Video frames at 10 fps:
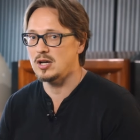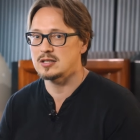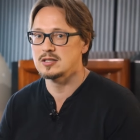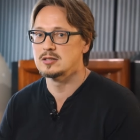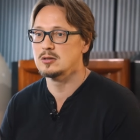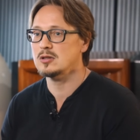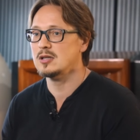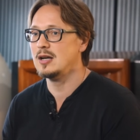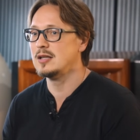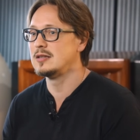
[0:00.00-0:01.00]
it is not
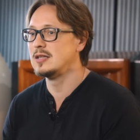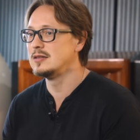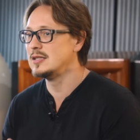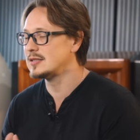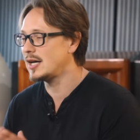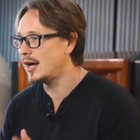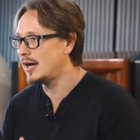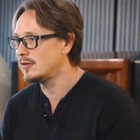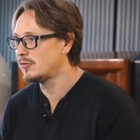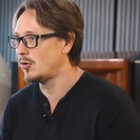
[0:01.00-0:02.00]
really
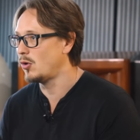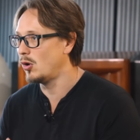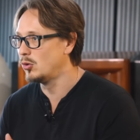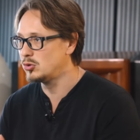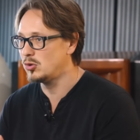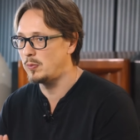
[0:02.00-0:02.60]
designed for audio